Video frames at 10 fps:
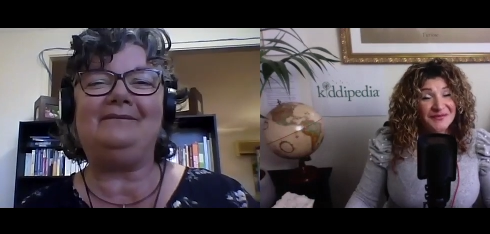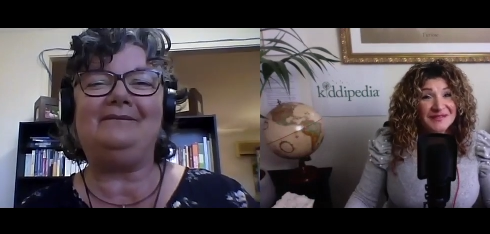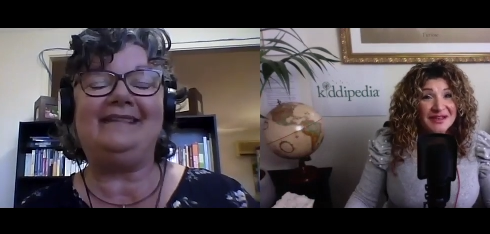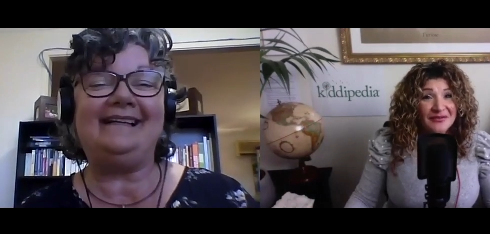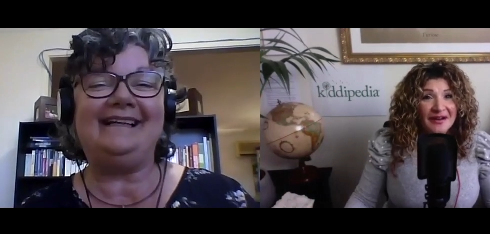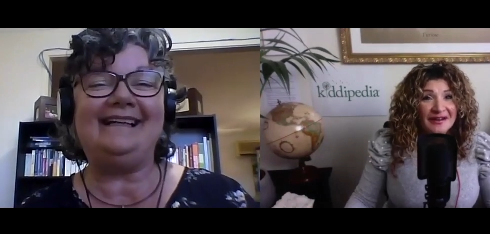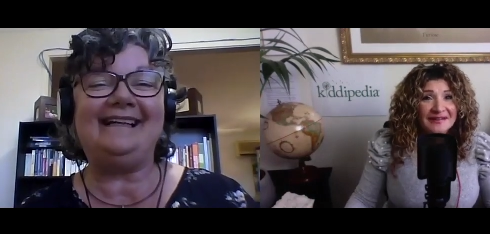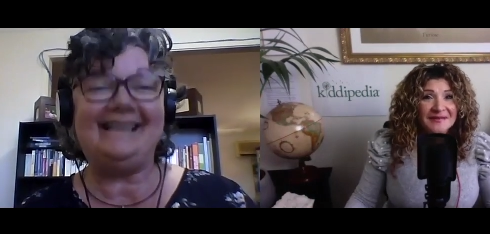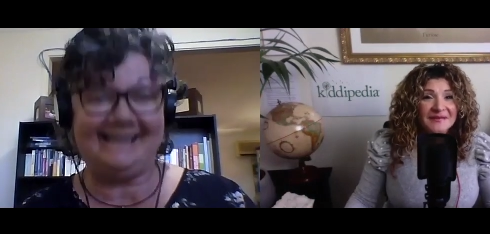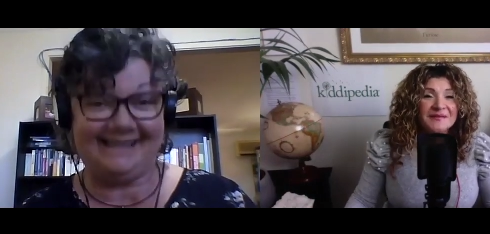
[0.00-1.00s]
Speaker 1: is that right
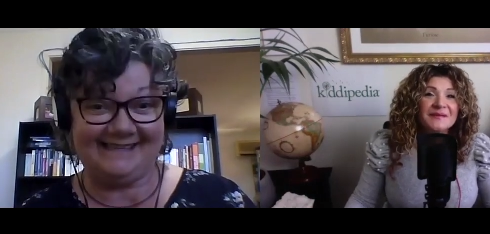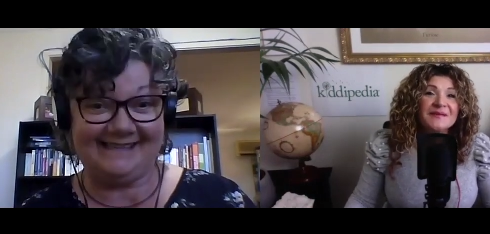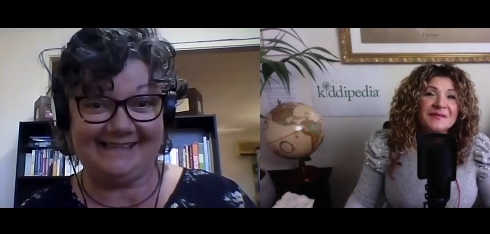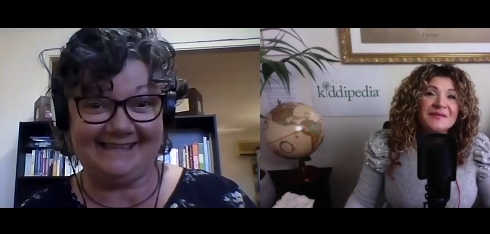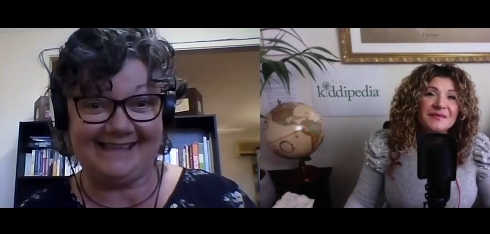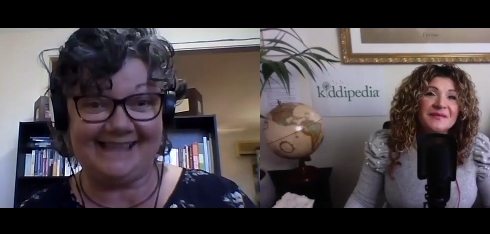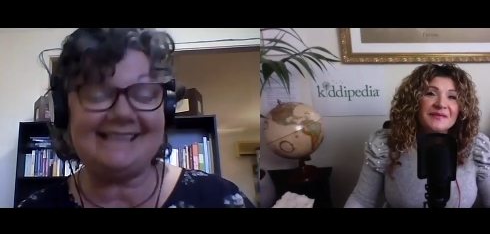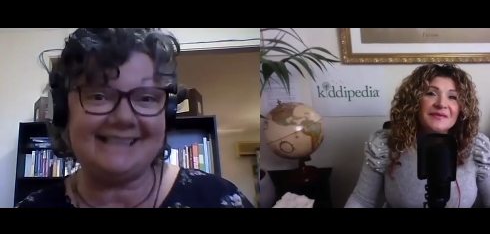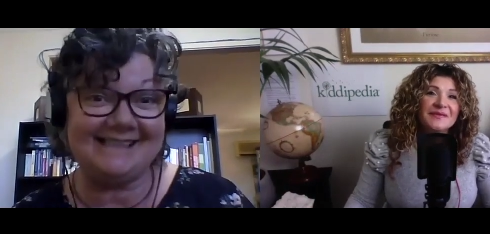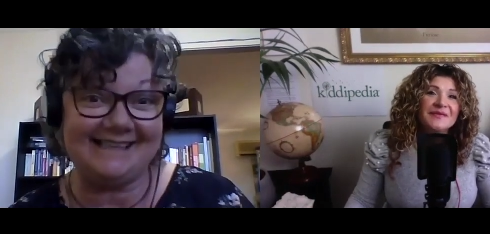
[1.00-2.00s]
Speaker 2: that's
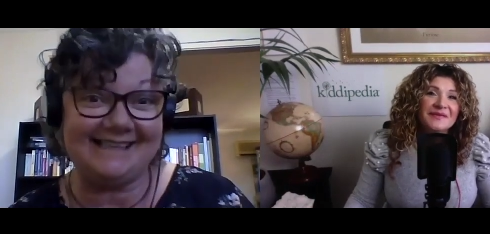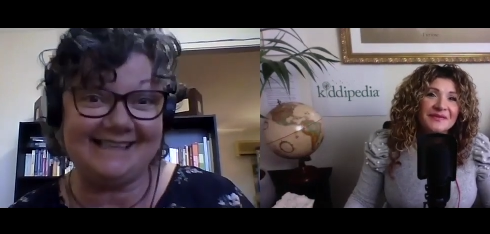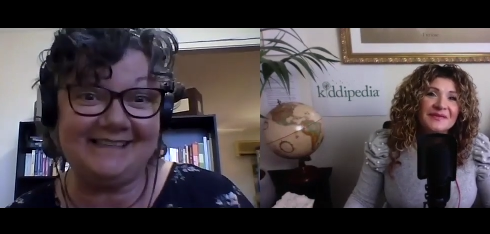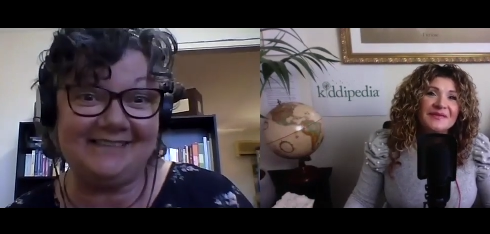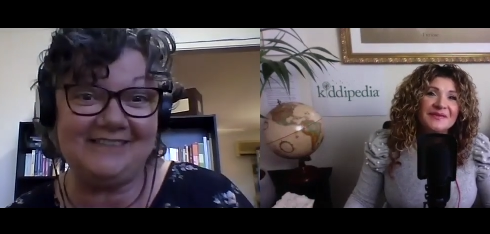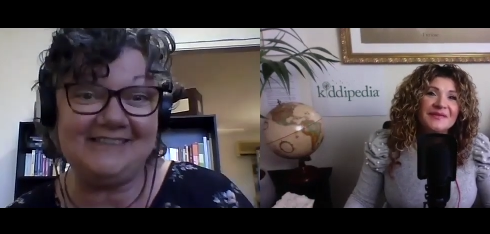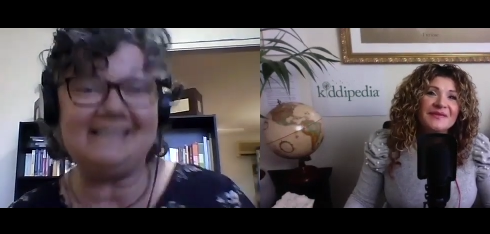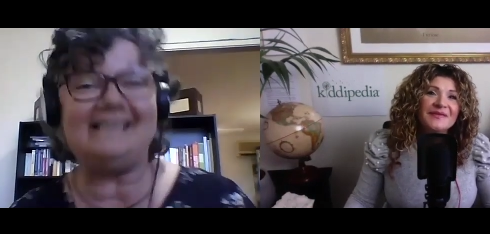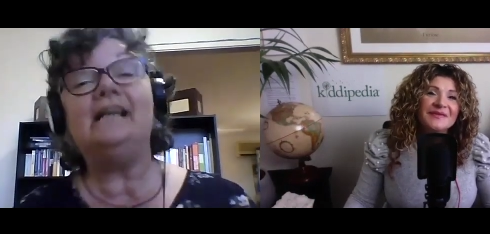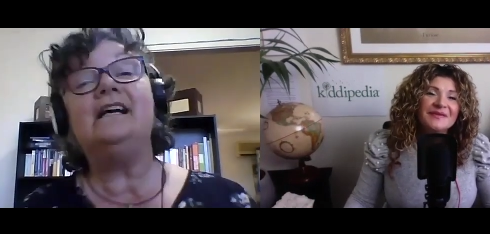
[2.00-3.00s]
exactly right
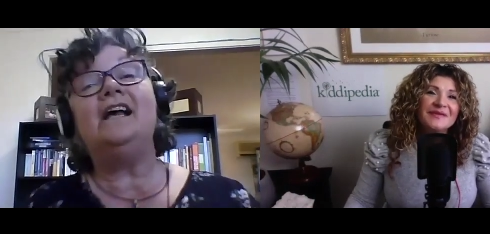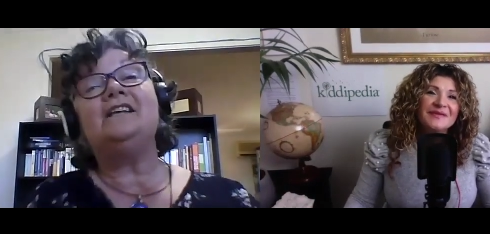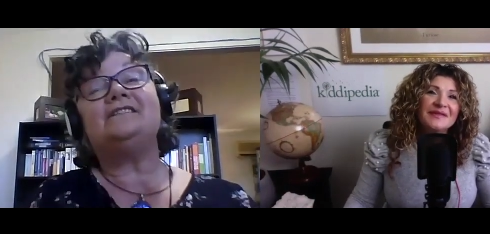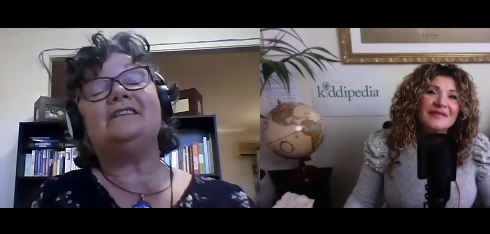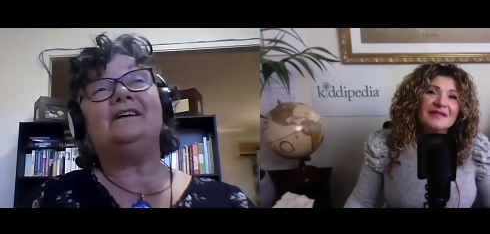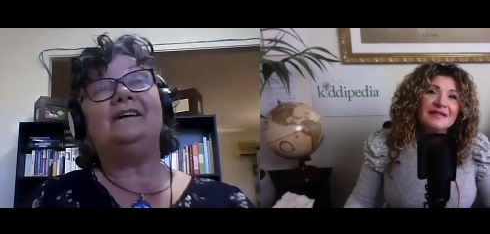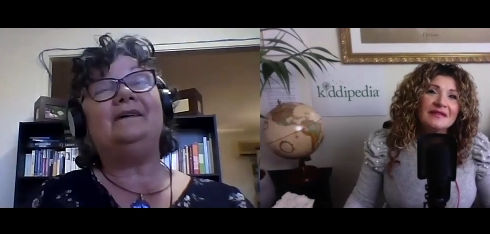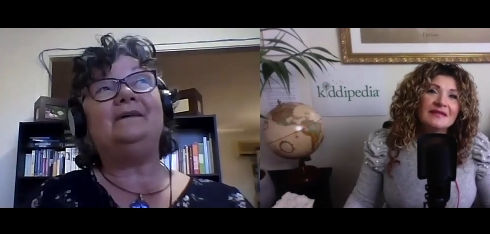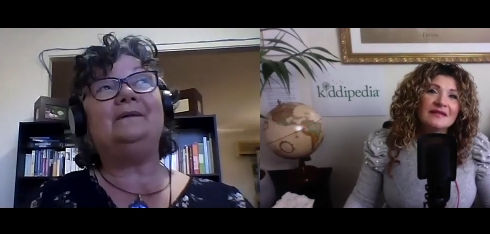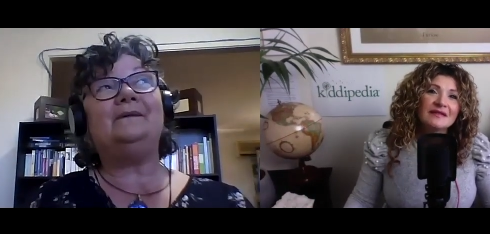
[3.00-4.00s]

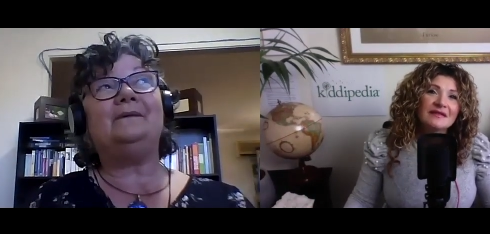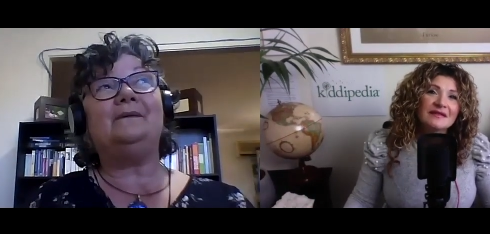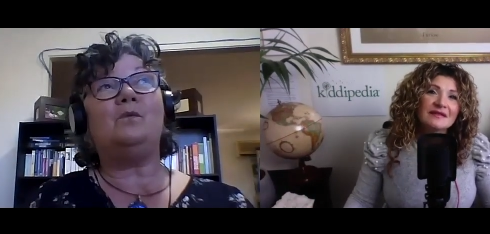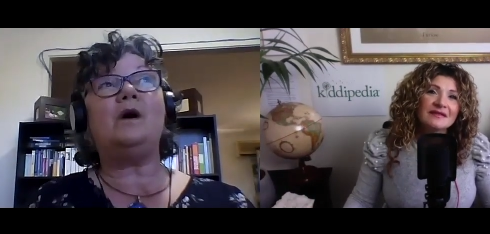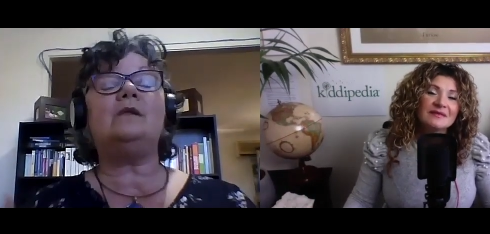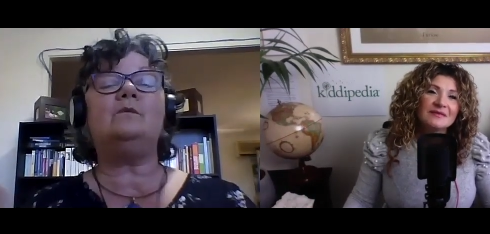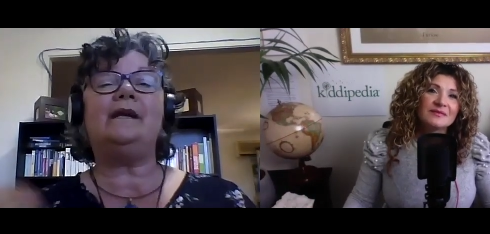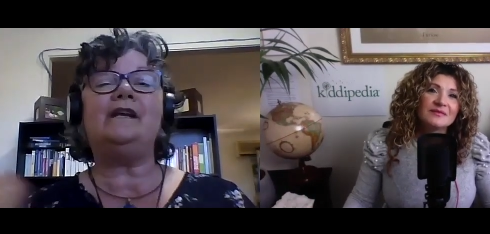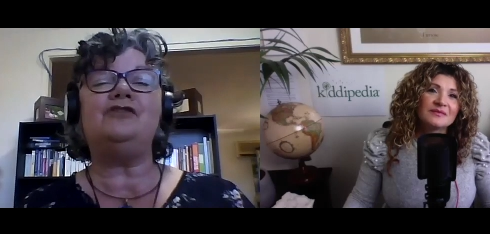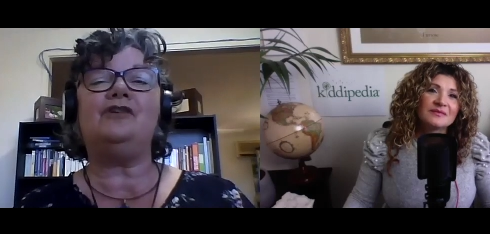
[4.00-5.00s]
so while we
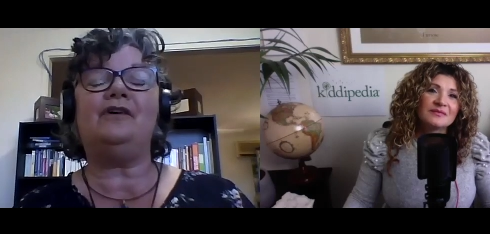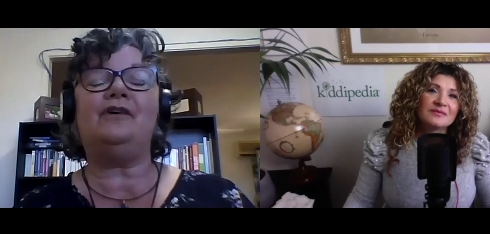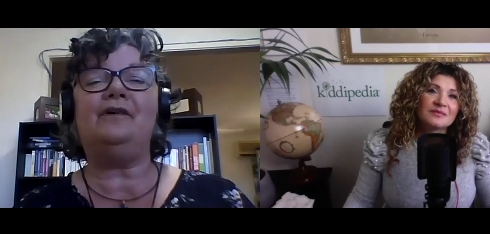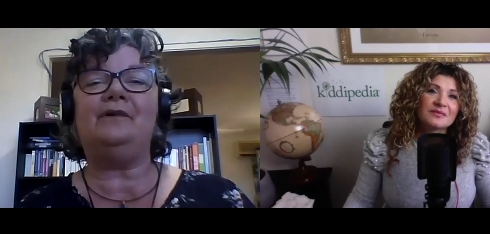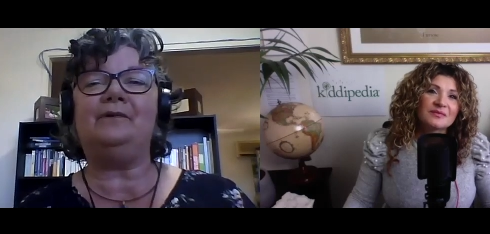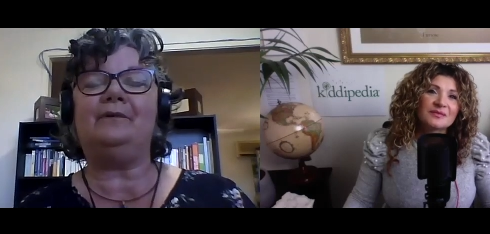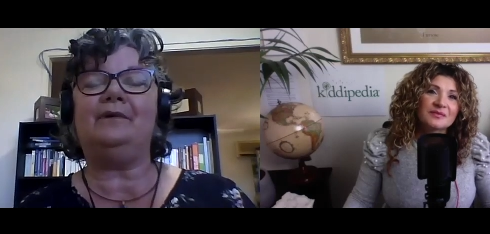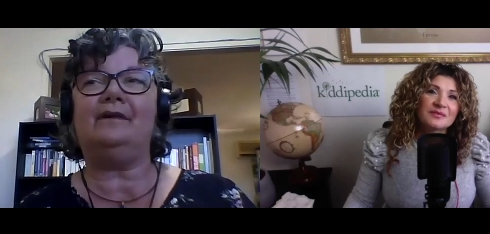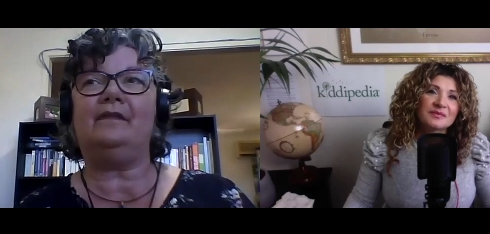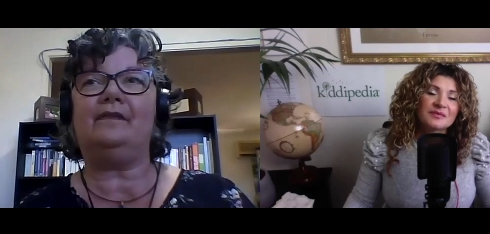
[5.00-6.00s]
know
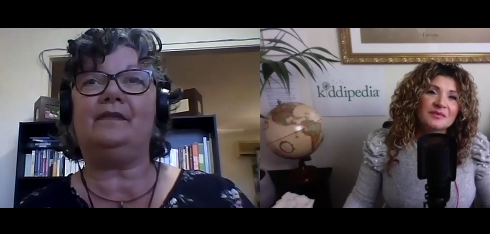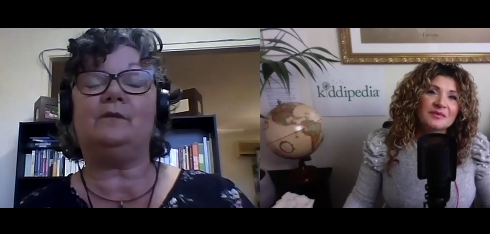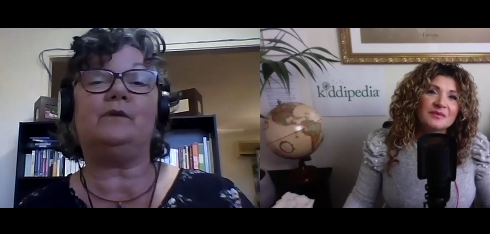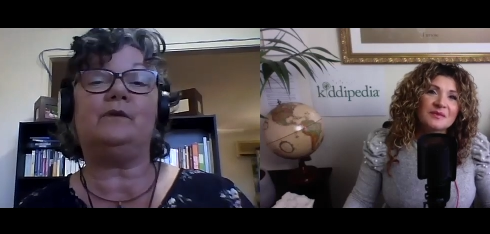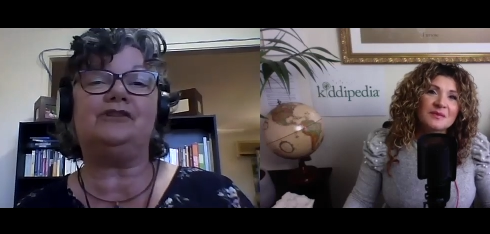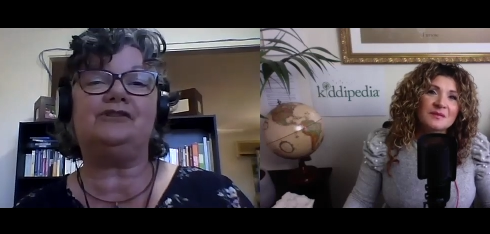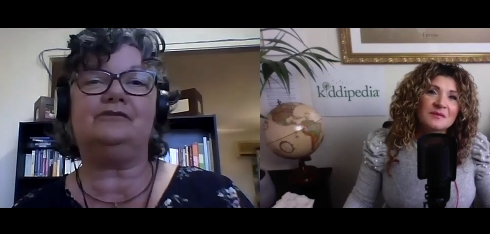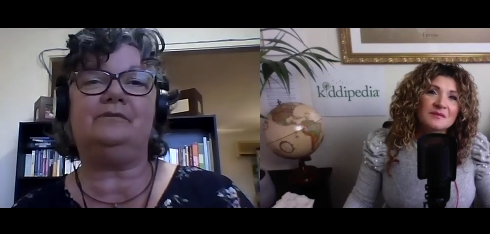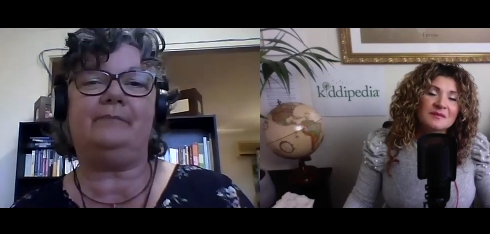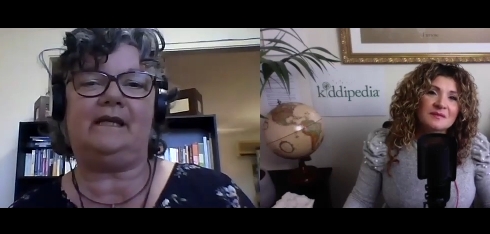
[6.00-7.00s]
that we should
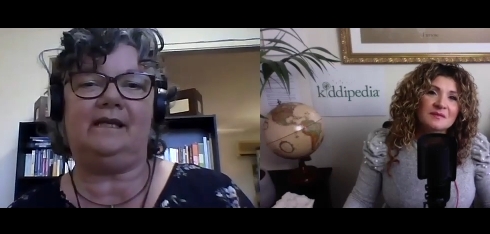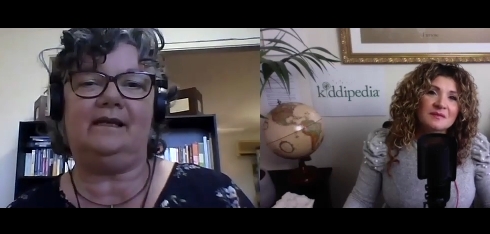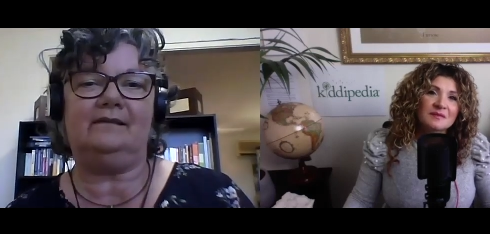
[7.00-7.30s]
be